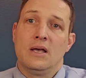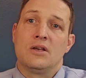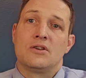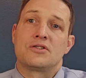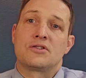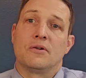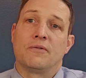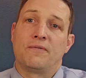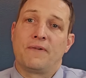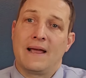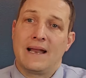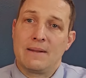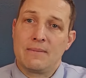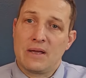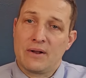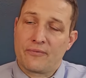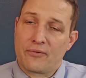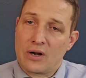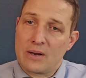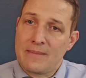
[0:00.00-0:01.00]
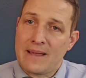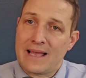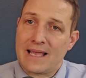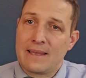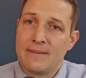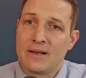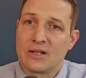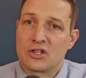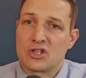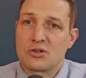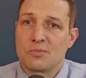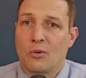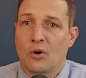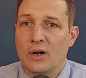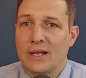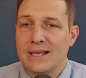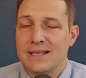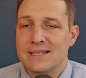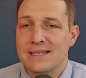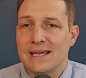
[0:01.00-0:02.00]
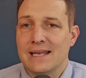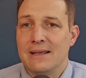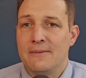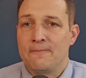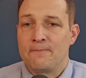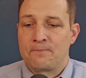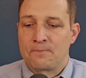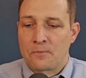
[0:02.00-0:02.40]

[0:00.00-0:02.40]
So Fannie Mae and Freddie Mac came out this morning and said,